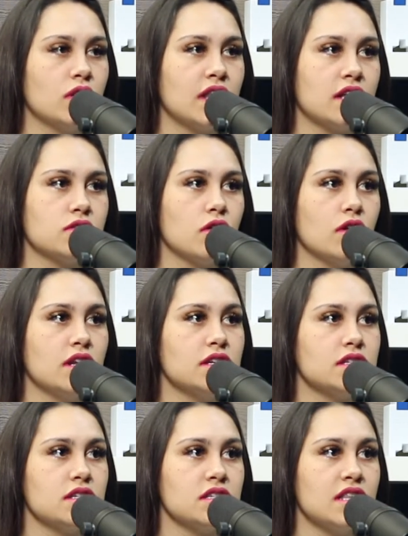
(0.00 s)
And that's all it
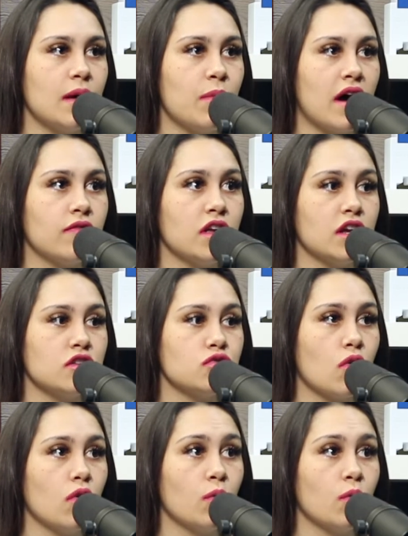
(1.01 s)
is them having control.